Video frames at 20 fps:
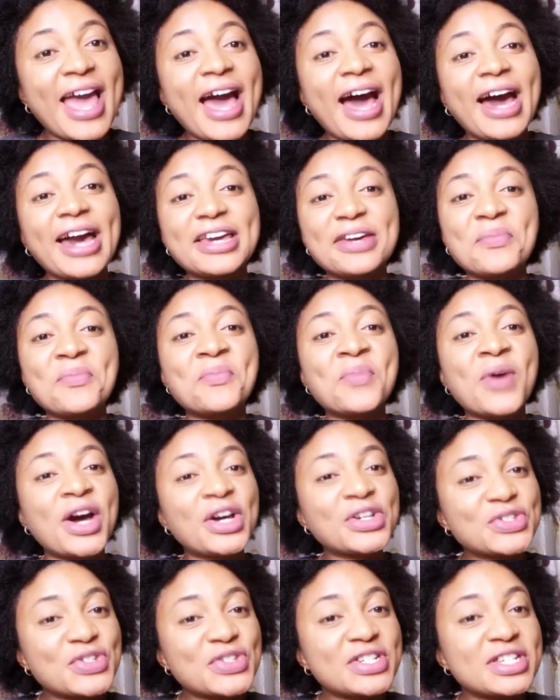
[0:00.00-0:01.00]
I am
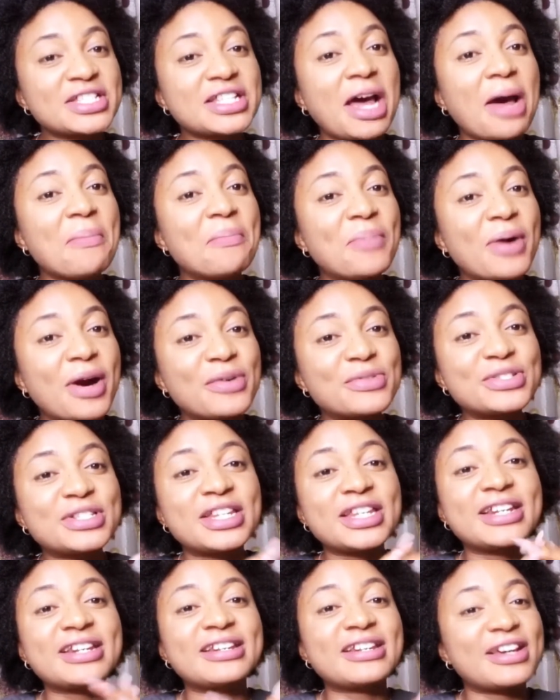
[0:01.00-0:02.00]
passionate about
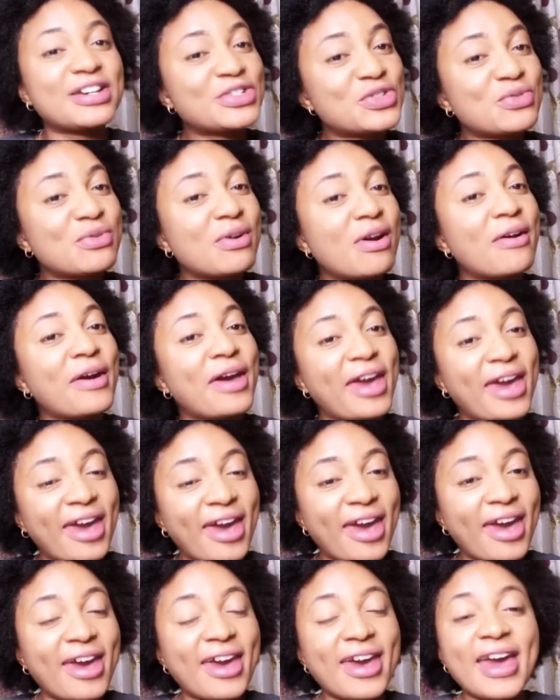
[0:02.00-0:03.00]
the natural
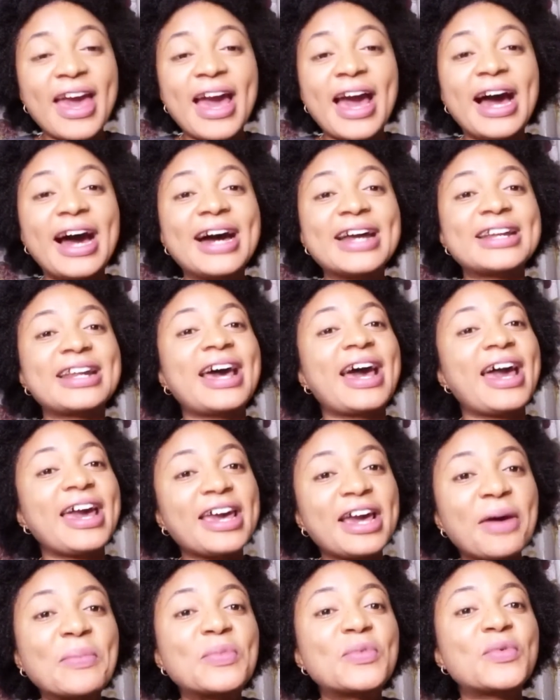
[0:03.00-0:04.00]
hair, and I
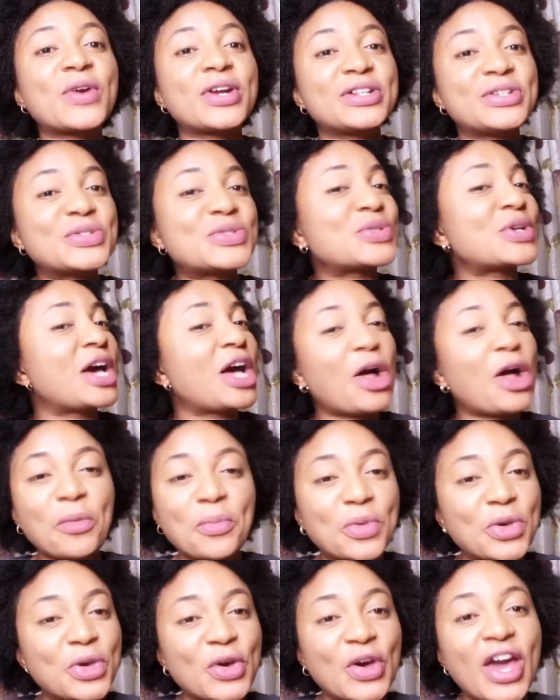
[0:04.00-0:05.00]
am ready to
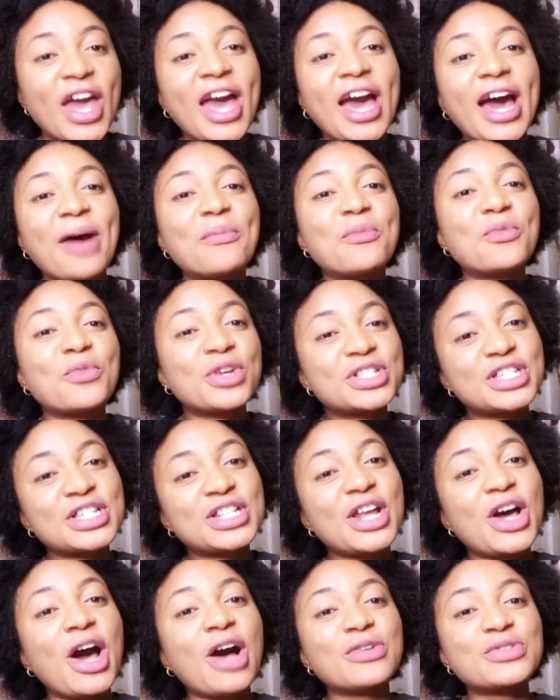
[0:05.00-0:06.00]
help you. I'm
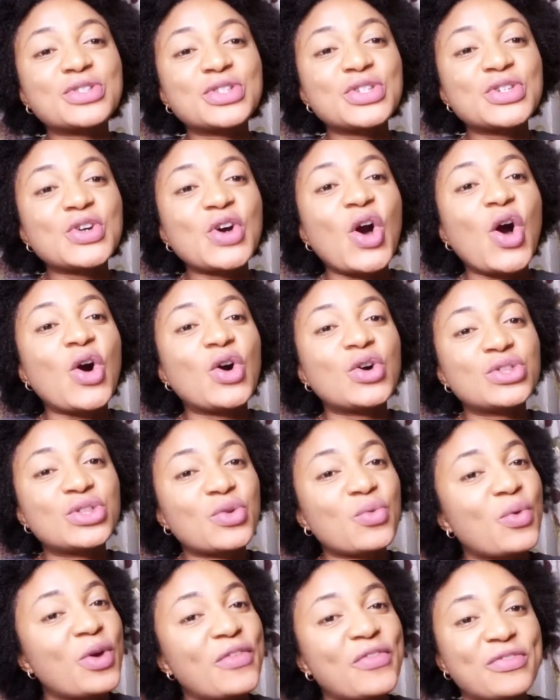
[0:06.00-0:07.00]
reaching out to you all the
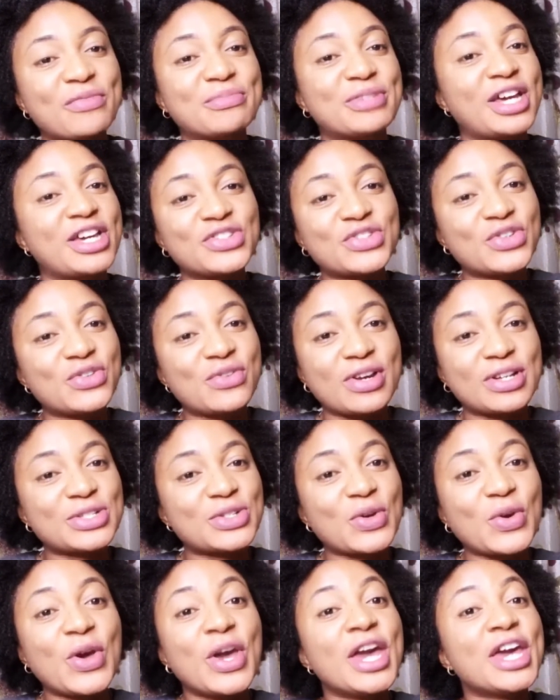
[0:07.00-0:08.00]
way from Nigeria.
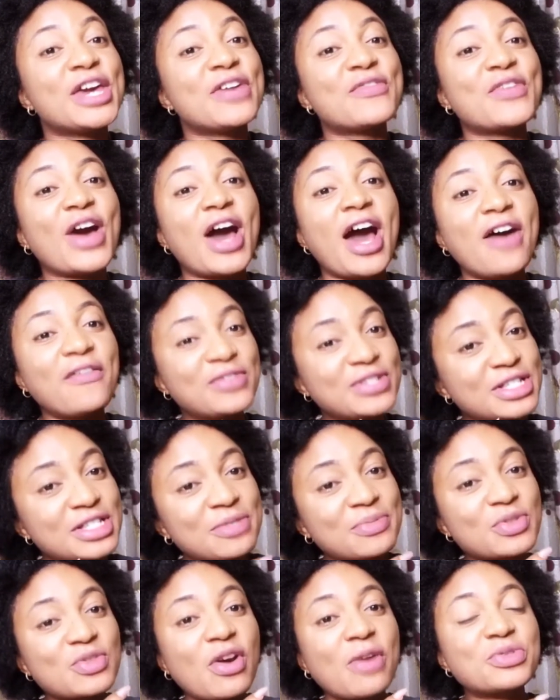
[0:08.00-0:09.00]
So if you haven't
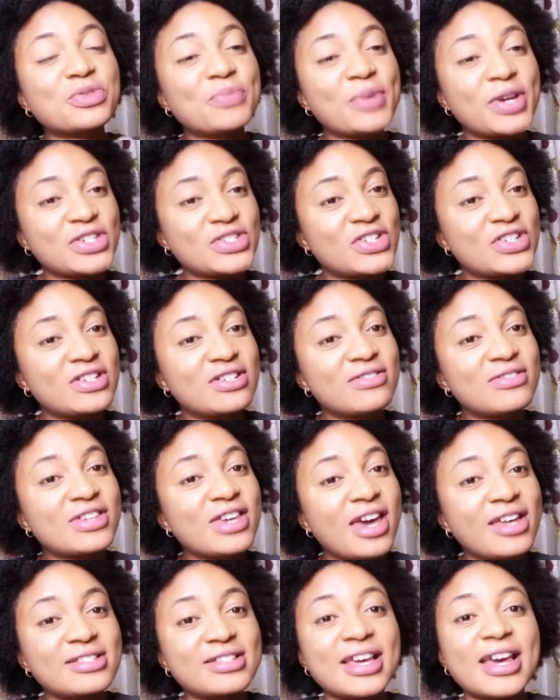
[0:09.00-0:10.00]
subscribed to my channel
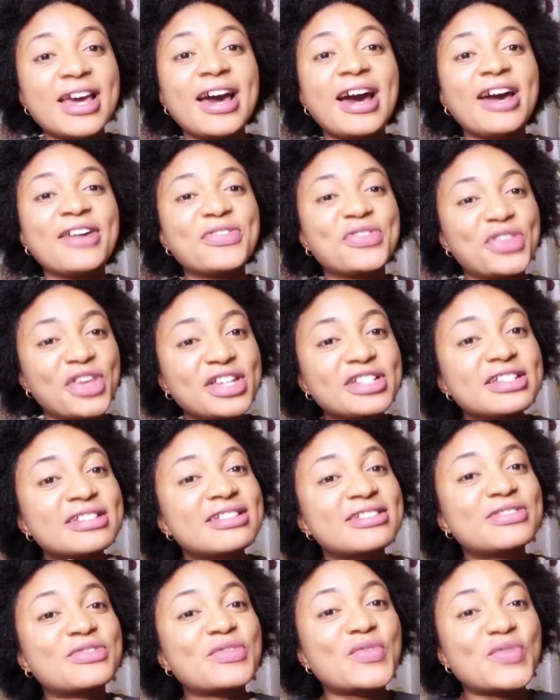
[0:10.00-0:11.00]
yet, I think this
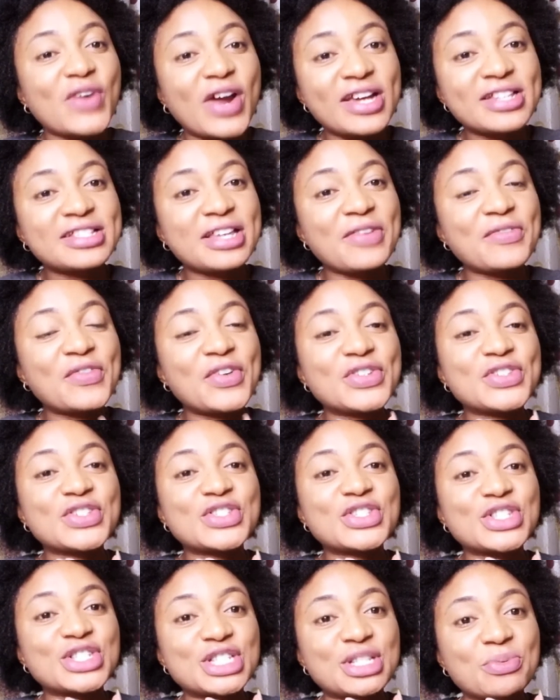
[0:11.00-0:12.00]
is the right time for you
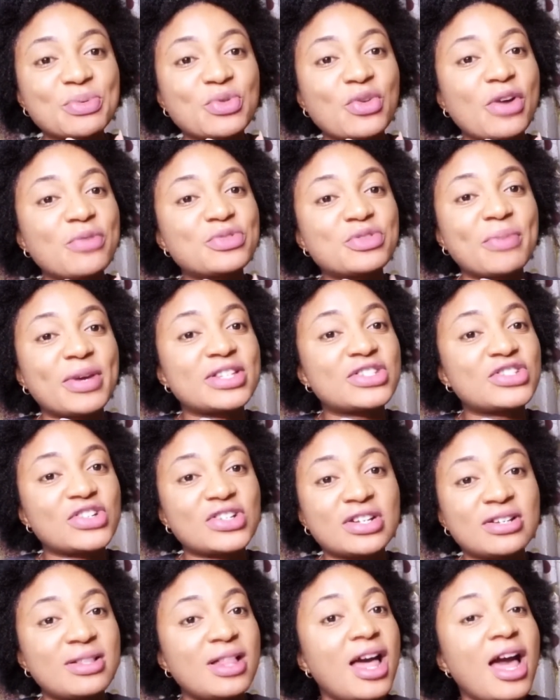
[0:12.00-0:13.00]
to subscribe to my
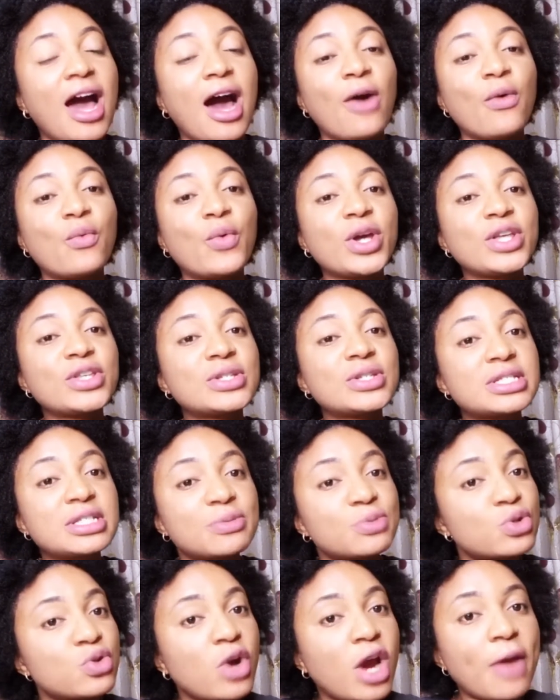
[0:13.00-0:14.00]
channel. And when you
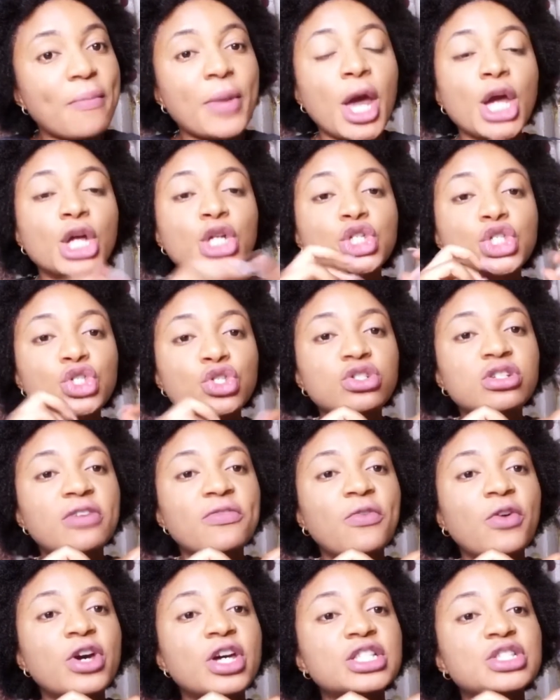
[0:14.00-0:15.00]
subscribe, do
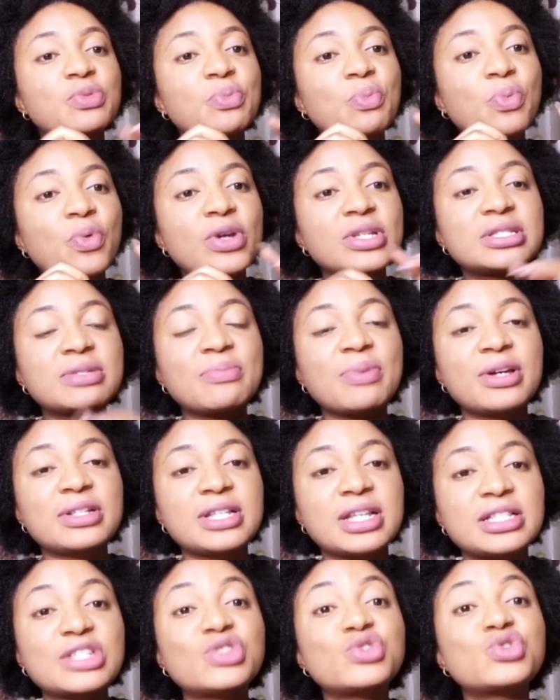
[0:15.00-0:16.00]
not forget to press the bell
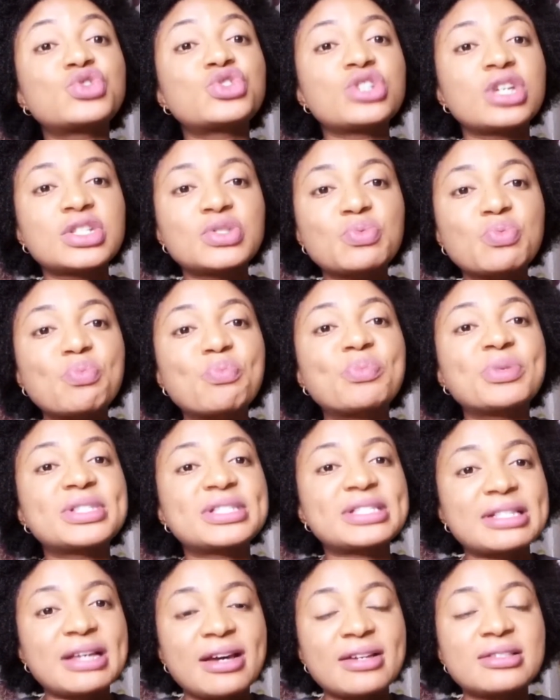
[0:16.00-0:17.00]
that is just
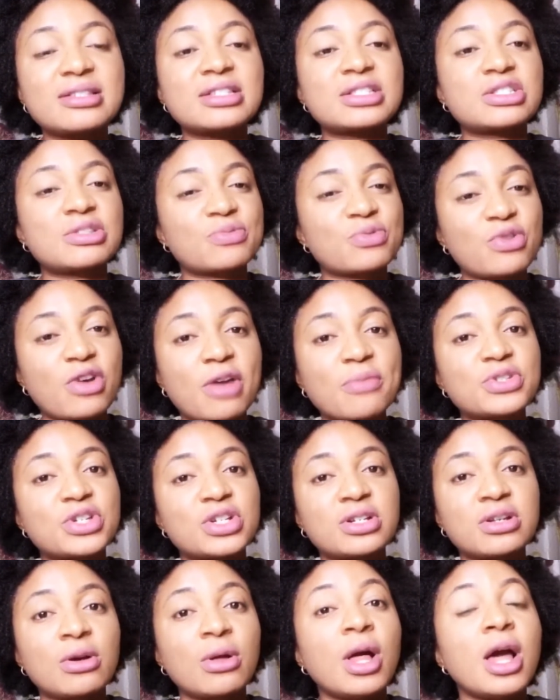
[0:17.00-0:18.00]
beside the subscribe
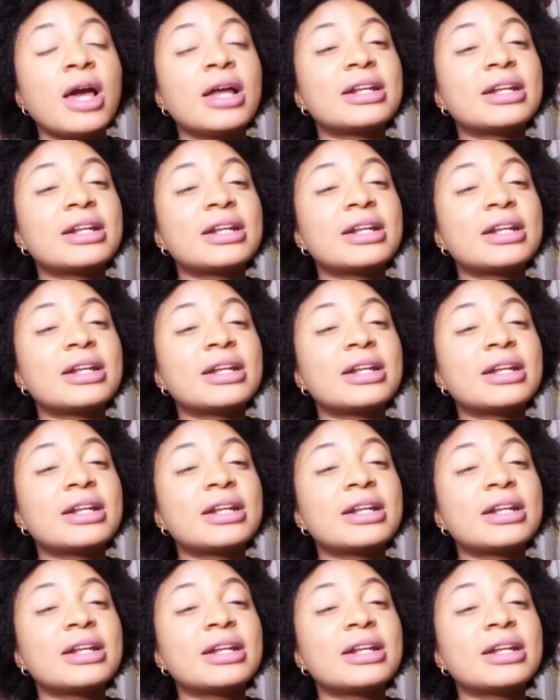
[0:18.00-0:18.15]
channel.